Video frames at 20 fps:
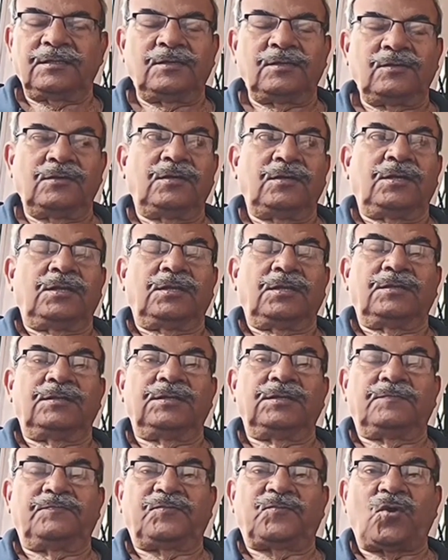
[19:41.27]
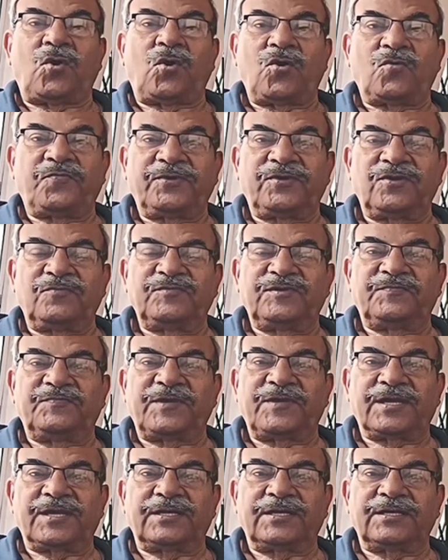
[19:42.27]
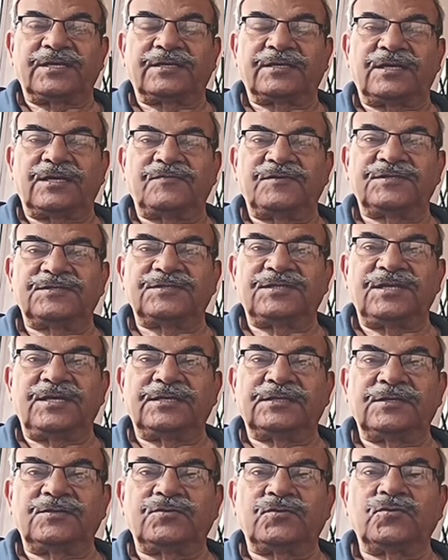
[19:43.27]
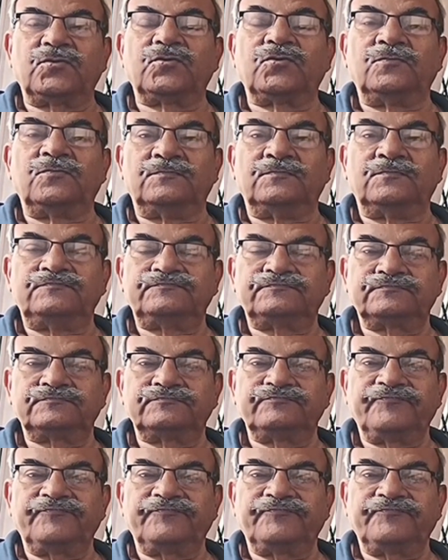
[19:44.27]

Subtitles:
No. The cockpit of the packet aircraft is like a crew room.